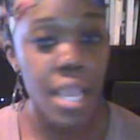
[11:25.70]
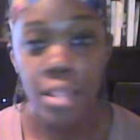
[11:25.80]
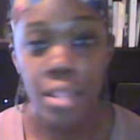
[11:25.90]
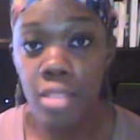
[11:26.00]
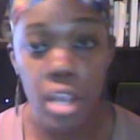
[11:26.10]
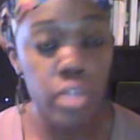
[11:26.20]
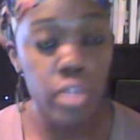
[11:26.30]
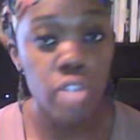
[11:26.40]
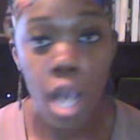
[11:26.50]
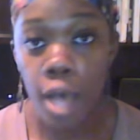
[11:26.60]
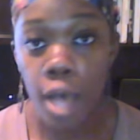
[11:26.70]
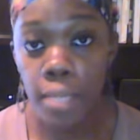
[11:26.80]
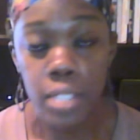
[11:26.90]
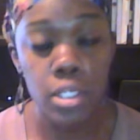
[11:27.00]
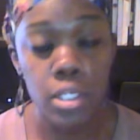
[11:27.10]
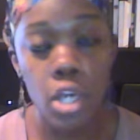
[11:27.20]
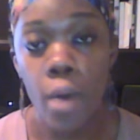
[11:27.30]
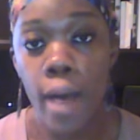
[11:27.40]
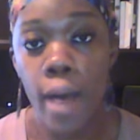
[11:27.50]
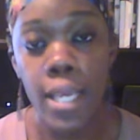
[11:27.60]
their job is to go
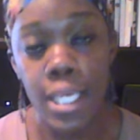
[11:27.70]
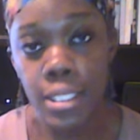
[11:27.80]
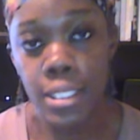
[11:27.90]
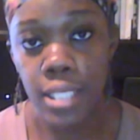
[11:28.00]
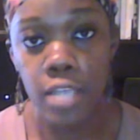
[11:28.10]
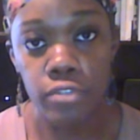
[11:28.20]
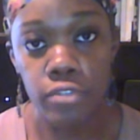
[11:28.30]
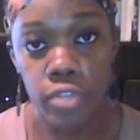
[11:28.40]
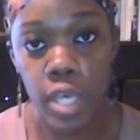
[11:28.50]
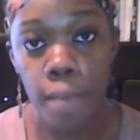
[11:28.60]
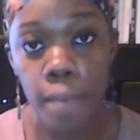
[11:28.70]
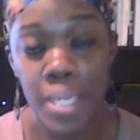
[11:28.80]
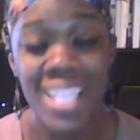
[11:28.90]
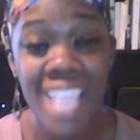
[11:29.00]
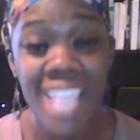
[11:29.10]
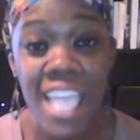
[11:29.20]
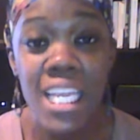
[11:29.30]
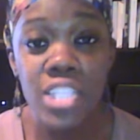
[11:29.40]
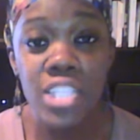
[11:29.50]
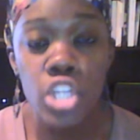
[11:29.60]
out and get sales for the company. They
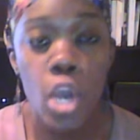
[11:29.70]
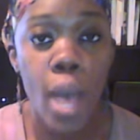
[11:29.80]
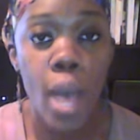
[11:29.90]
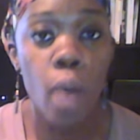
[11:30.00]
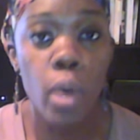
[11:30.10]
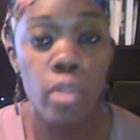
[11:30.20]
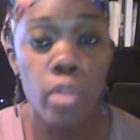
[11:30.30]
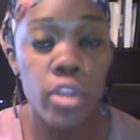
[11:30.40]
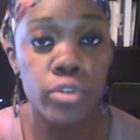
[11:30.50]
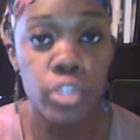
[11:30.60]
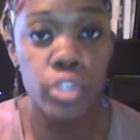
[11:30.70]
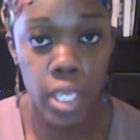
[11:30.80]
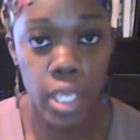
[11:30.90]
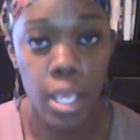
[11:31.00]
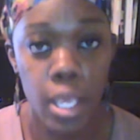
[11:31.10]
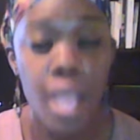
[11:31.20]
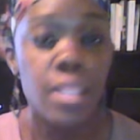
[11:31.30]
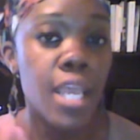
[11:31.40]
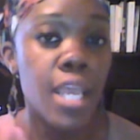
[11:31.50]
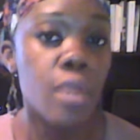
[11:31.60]
need to know how well they're doing.
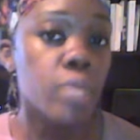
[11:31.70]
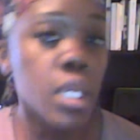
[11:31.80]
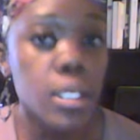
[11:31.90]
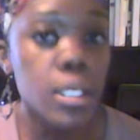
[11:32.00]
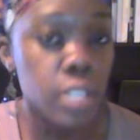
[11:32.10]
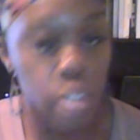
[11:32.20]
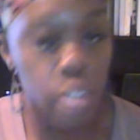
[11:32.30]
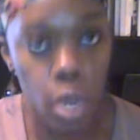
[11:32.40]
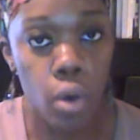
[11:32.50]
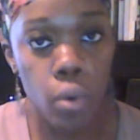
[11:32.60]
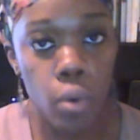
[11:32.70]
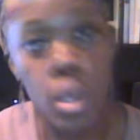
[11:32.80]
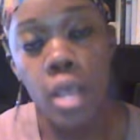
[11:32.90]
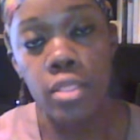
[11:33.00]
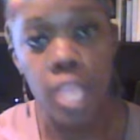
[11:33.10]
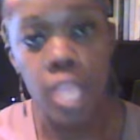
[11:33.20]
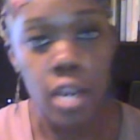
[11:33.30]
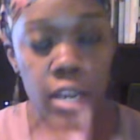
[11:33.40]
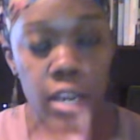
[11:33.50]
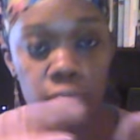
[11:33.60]
They don't need to know
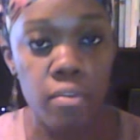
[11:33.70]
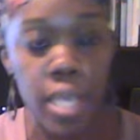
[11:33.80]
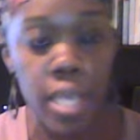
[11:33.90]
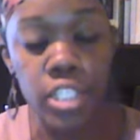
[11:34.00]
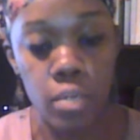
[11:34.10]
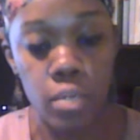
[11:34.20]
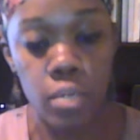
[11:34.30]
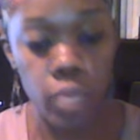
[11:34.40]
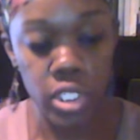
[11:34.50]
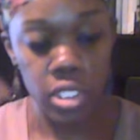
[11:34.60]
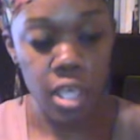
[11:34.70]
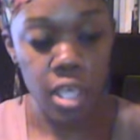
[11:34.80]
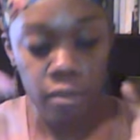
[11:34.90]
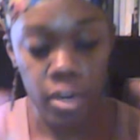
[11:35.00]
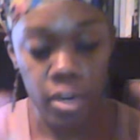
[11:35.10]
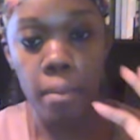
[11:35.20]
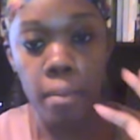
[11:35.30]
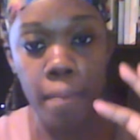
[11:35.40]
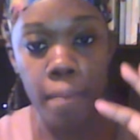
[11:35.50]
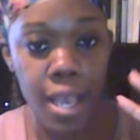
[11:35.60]
their information, which is covered
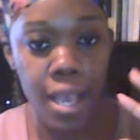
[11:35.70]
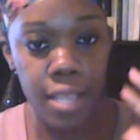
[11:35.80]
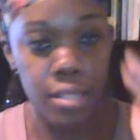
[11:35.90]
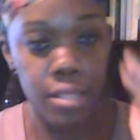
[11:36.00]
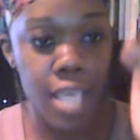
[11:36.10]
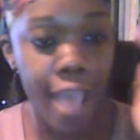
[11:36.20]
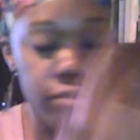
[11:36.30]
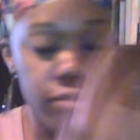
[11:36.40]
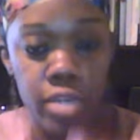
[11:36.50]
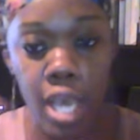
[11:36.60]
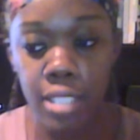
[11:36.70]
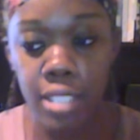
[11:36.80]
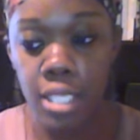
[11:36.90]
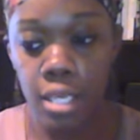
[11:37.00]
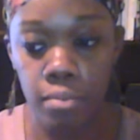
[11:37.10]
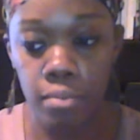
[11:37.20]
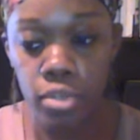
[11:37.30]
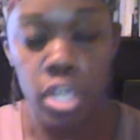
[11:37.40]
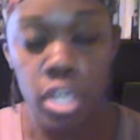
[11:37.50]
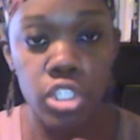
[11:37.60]
up by the advertising and
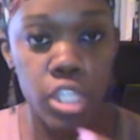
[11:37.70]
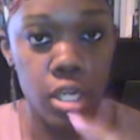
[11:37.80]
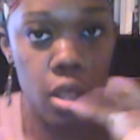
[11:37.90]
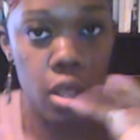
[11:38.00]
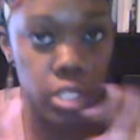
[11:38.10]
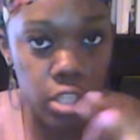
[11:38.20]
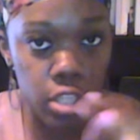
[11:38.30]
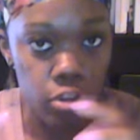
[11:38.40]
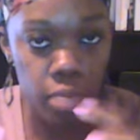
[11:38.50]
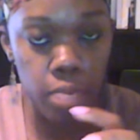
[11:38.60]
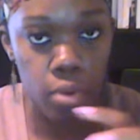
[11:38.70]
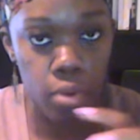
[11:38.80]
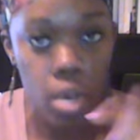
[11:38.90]
production and all these other people.